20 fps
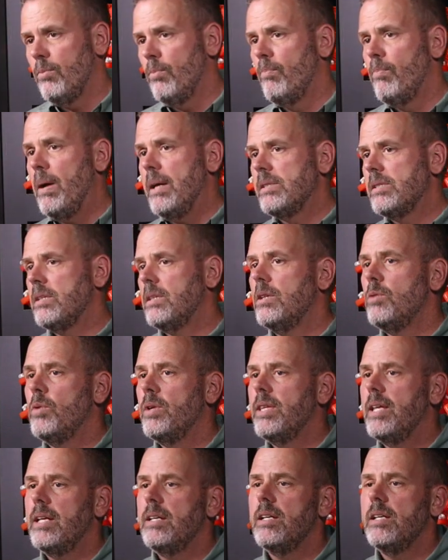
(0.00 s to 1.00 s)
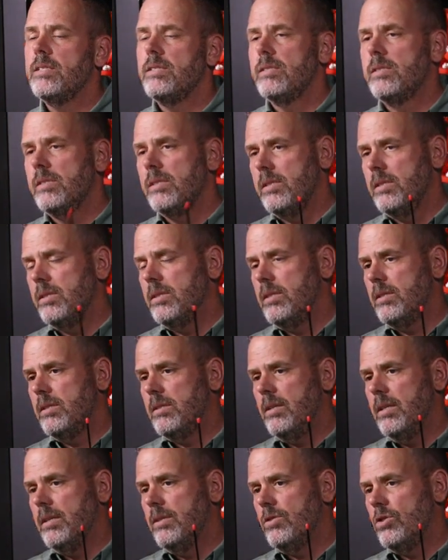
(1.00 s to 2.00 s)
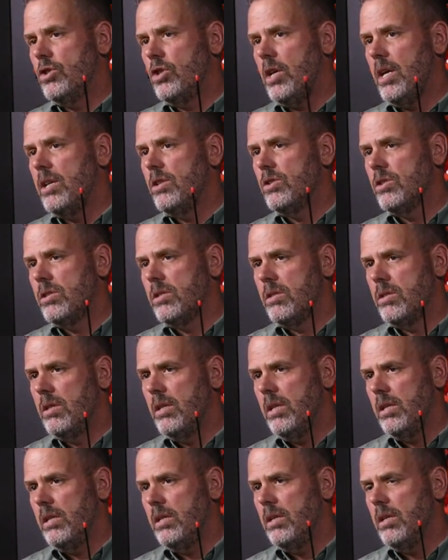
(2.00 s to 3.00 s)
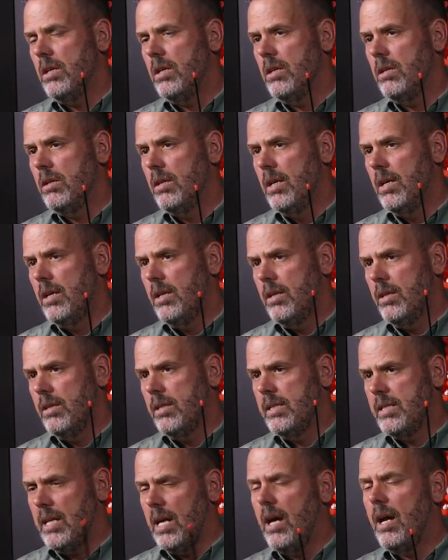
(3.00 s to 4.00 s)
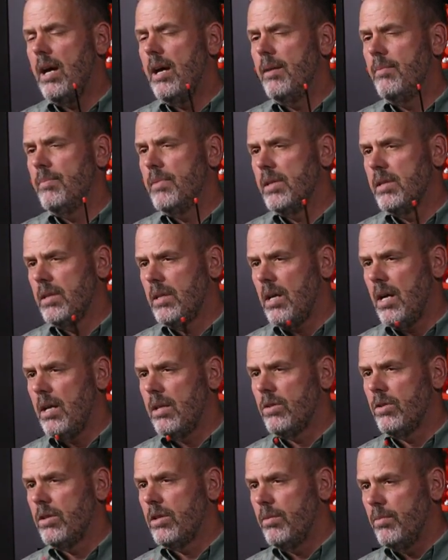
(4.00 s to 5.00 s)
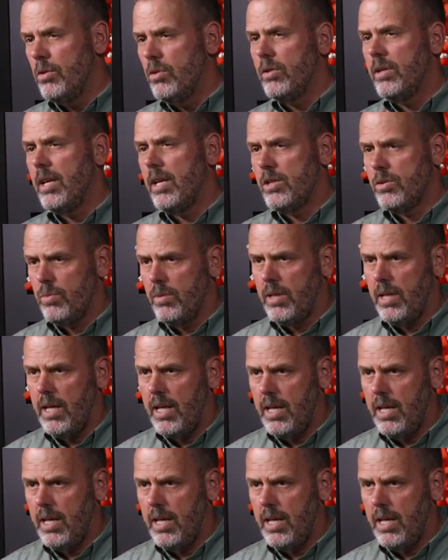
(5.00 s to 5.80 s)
and basically what that does is it changes the time that the collar communicates with the